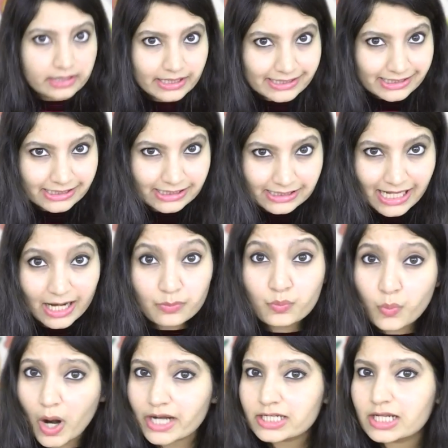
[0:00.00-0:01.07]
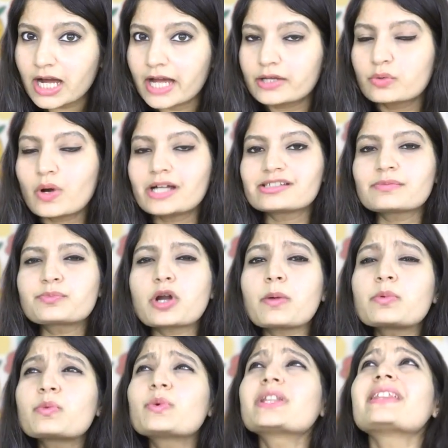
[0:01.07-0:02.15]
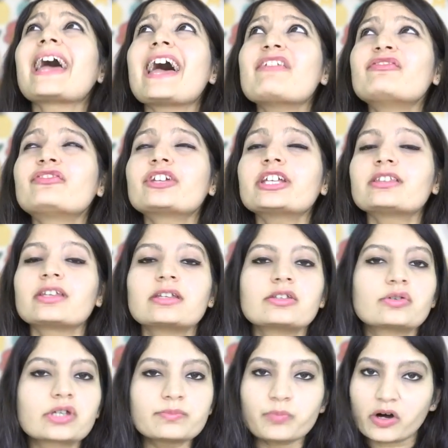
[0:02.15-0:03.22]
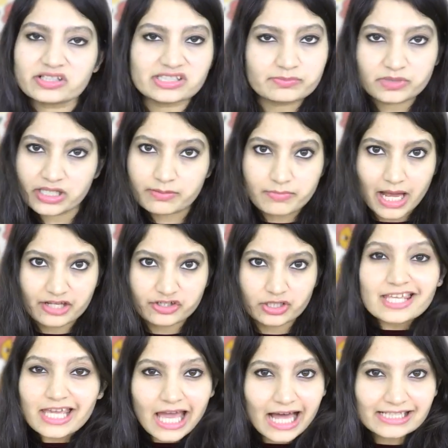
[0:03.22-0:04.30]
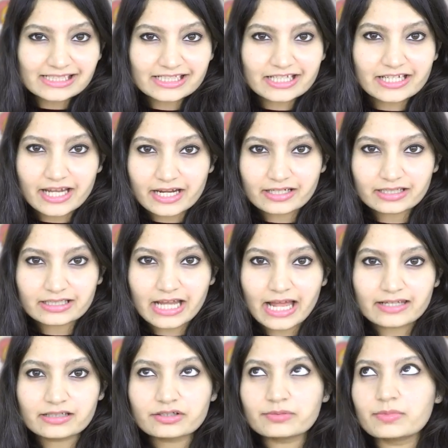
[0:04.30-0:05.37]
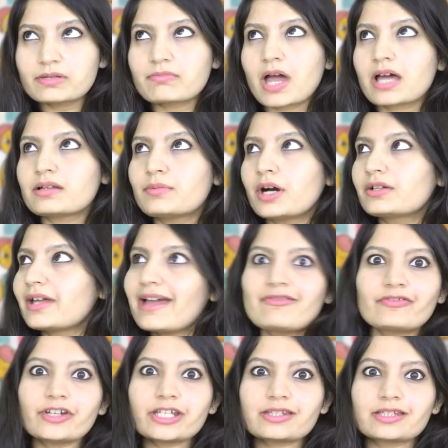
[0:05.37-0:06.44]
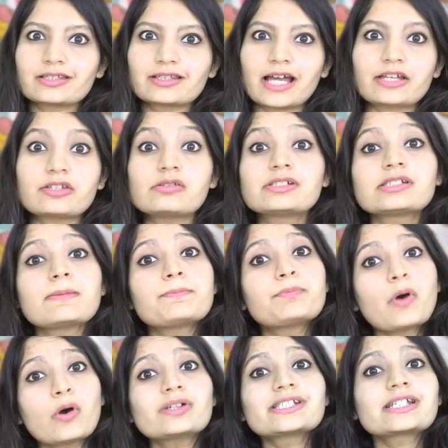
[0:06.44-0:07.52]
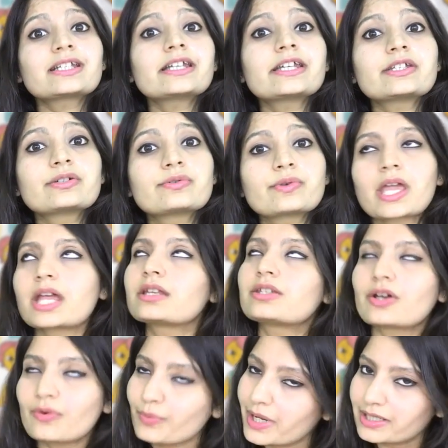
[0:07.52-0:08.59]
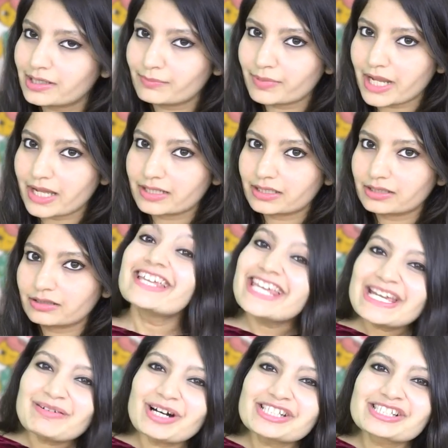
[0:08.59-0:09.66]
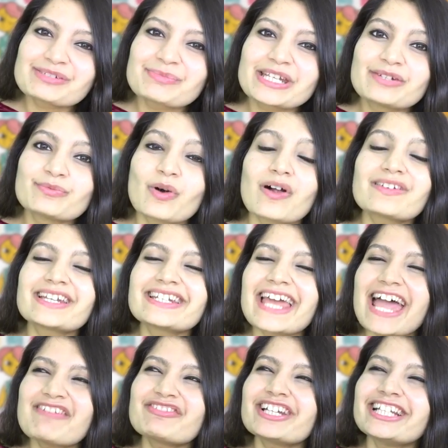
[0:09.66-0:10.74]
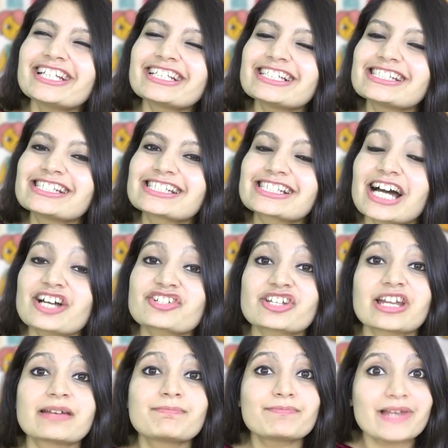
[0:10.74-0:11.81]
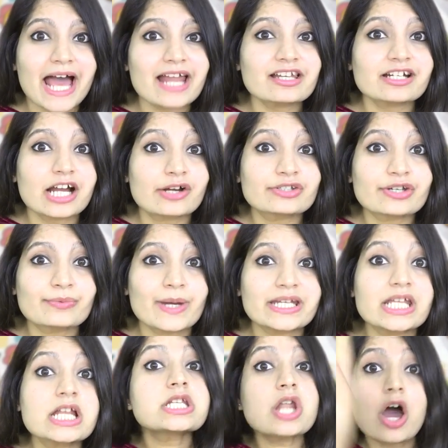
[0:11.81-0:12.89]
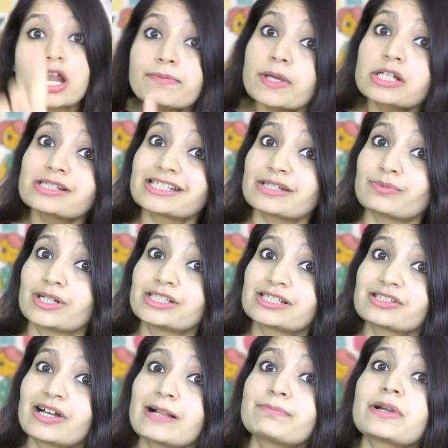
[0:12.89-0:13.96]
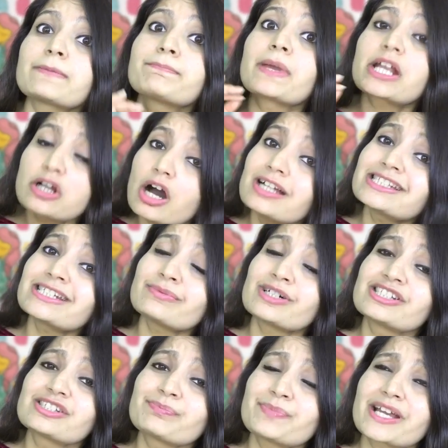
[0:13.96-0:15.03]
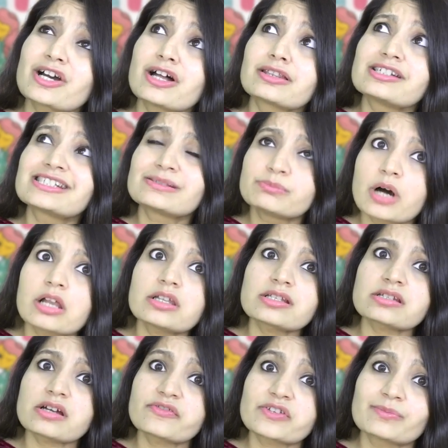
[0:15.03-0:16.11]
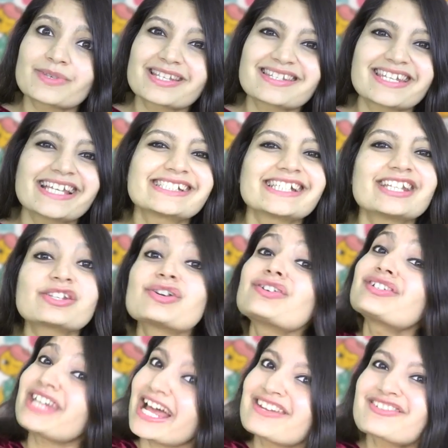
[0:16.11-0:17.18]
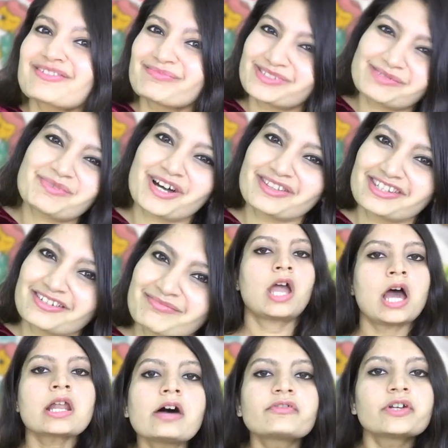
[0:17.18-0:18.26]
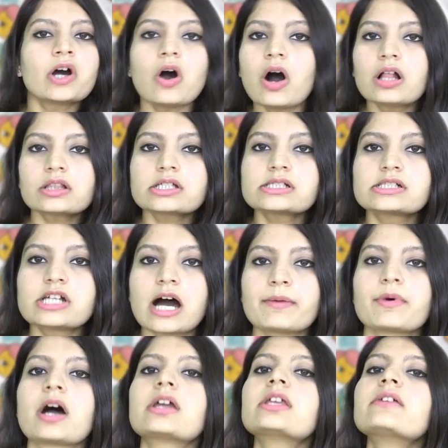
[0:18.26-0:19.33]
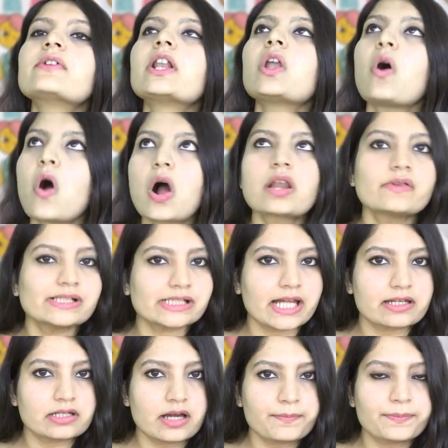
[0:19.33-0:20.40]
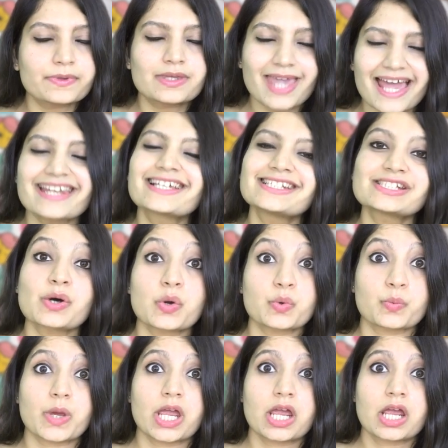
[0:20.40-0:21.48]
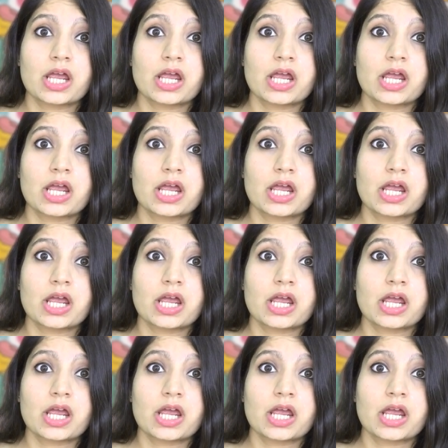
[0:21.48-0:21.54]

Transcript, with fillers: This is that one guy who has a problem with everything you can possibly imagine. He has an inherent talent to be mad about everything that you supposedly do in your wedding planning. He wants to be involved in every little discussion and plan around your wedding, not because he wants to help, but because he wants to pick on the smallest of your mistakes and throw tantrums about them. And after all this drama, he will always end up getting his own way.